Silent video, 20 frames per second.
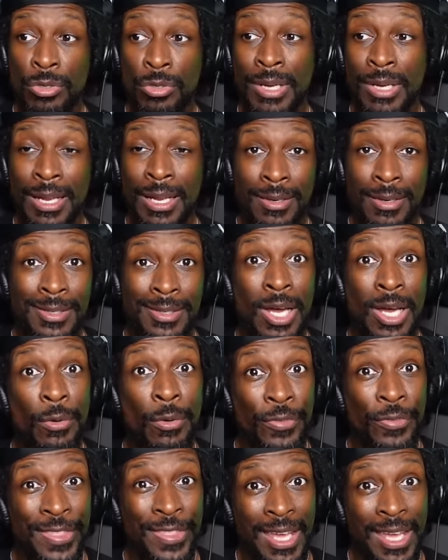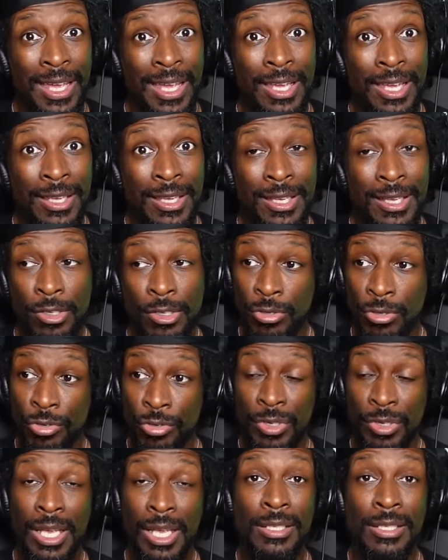that adult thing and you
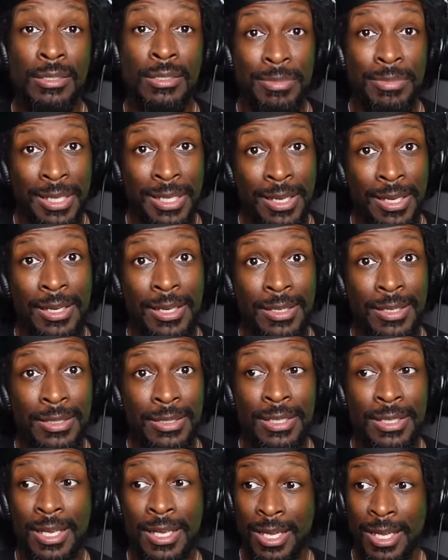create some kids